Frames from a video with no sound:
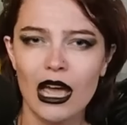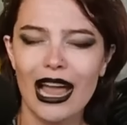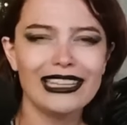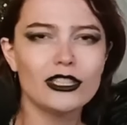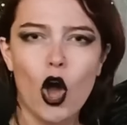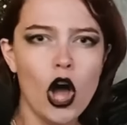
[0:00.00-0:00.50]

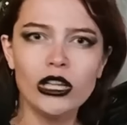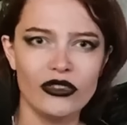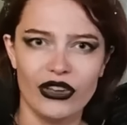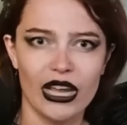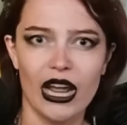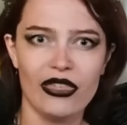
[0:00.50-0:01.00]
It's all
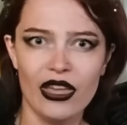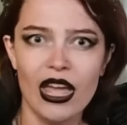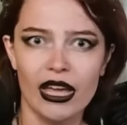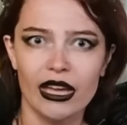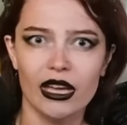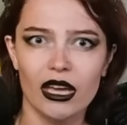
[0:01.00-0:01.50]
of it, I
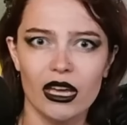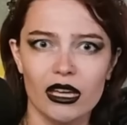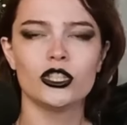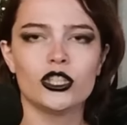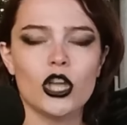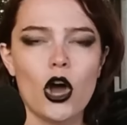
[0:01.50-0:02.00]
think.
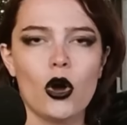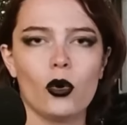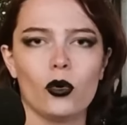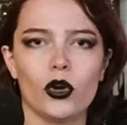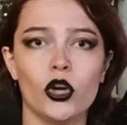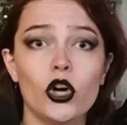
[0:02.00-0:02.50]

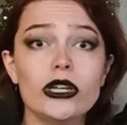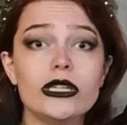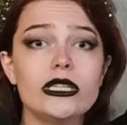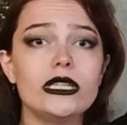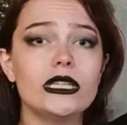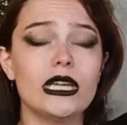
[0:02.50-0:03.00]
So, good
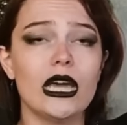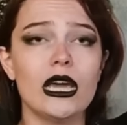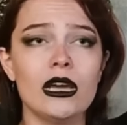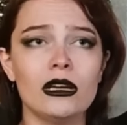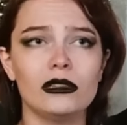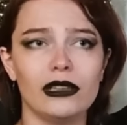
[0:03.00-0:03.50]

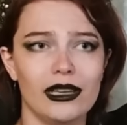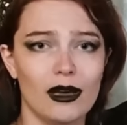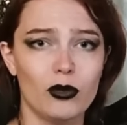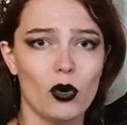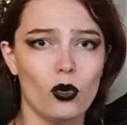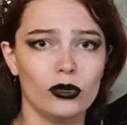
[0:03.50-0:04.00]
King
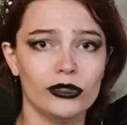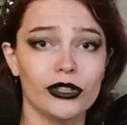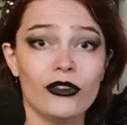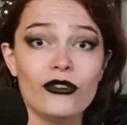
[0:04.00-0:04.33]
Leopold,